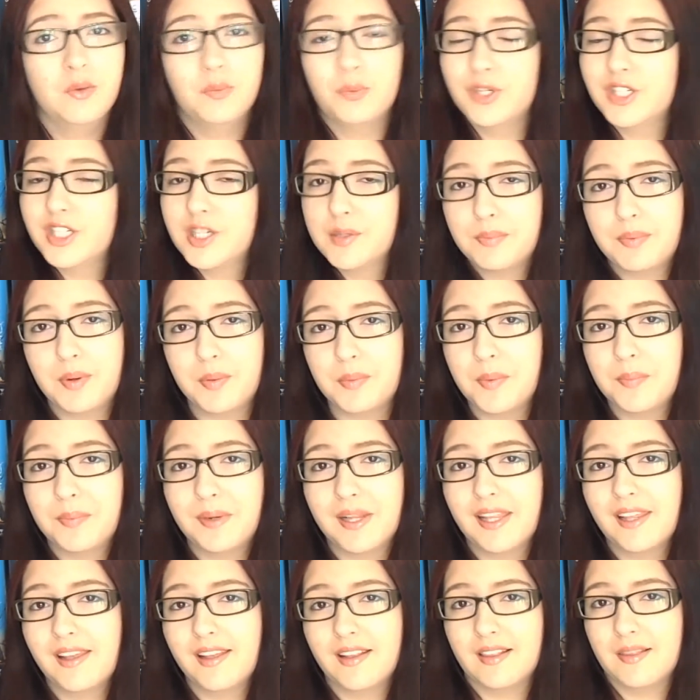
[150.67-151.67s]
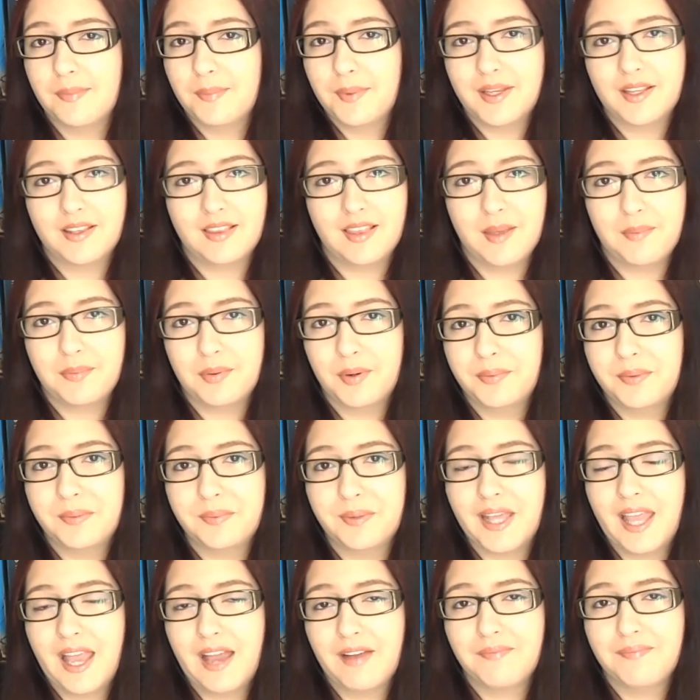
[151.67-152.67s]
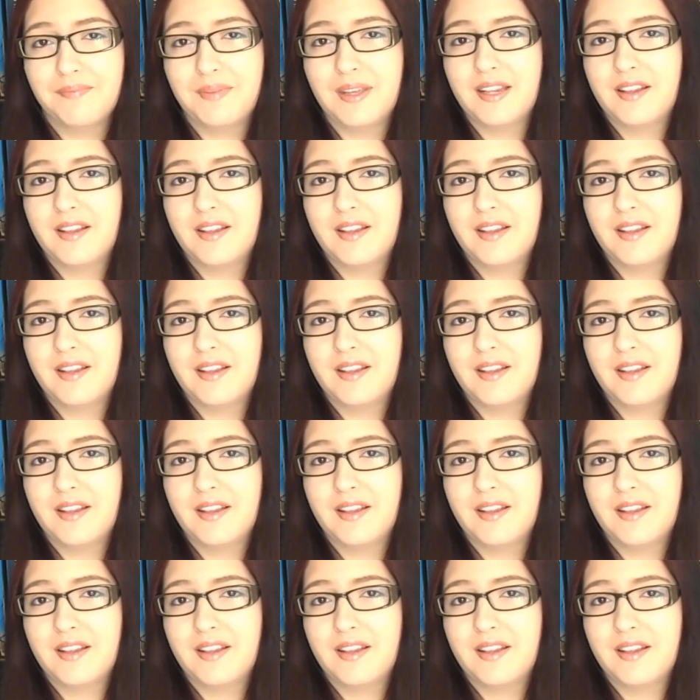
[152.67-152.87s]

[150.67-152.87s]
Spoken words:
which it probably is, because there probably have